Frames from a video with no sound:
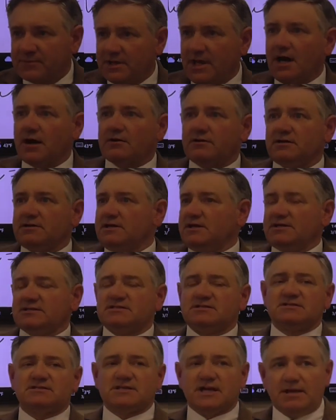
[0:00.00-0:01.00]
Now,
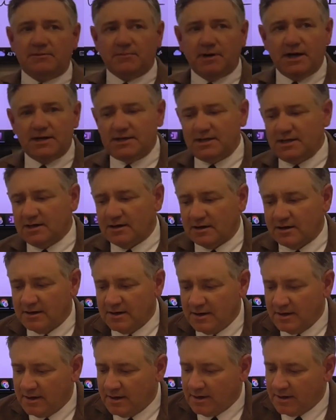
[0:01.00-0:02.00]
it's the same idea.
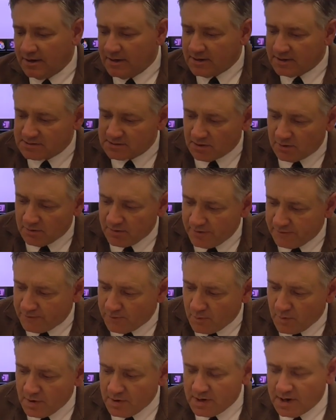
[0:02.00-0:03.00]
So
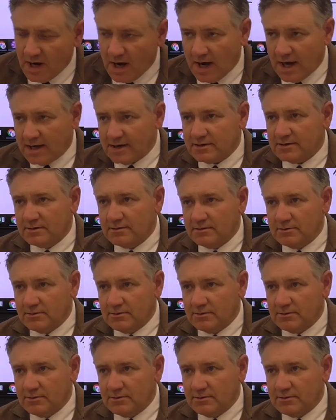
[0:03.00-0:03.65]
if we're not